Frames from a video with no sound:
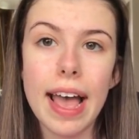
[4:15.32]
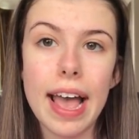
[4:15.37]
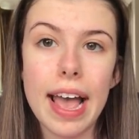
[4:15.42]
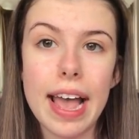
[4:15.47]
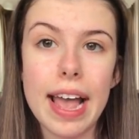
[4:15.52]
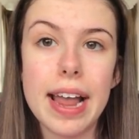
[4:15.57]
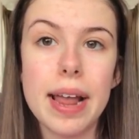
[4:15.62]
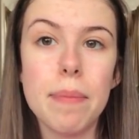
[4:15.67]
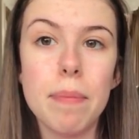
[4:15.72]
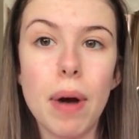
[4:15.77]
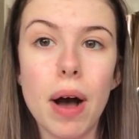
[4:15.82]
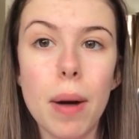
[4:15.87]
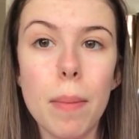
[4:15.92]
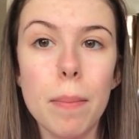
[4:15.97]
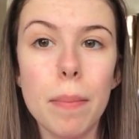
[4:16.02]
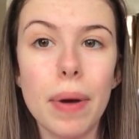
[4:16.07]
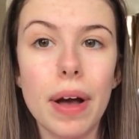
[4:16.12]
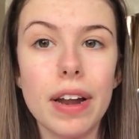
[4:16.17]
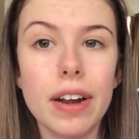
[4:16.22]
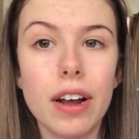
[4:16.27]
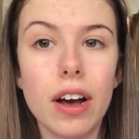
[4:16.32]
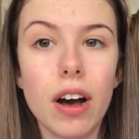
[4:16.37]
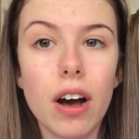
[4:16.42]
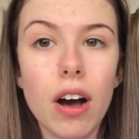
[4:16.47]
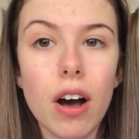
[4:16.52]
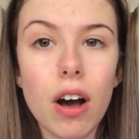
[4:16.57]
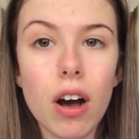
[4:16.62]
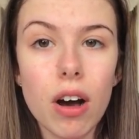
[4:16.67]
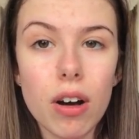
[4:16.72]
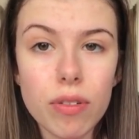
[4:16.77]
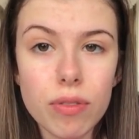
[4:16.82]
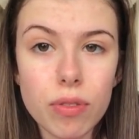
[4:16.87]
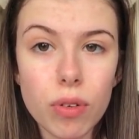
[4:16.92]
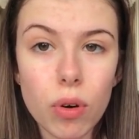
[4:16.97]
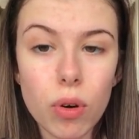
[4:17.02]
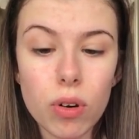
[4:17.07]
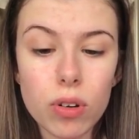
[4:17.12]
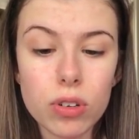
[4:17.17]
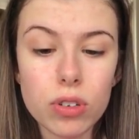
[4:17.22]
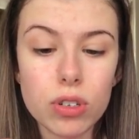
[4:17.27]
a pump and a half
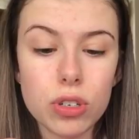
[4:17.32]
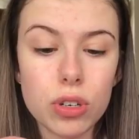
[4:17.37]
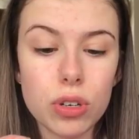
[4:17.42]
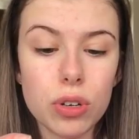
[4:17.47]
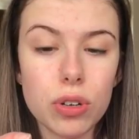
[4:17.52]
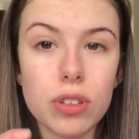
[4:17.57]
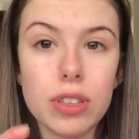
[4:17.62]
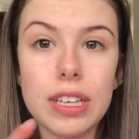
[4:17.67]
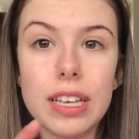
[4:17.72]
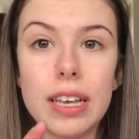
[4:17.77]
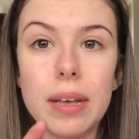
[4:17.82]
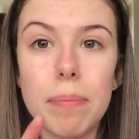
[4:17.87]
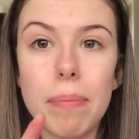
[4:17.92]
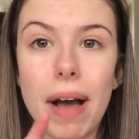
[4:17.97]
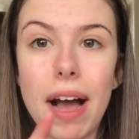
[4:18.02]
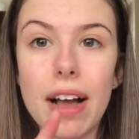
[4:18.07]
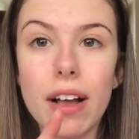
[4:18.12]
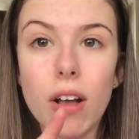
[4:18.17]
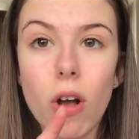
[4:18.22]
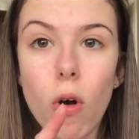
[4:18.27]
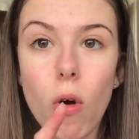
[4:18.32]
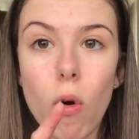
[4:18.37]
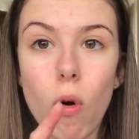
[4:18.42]
onto the back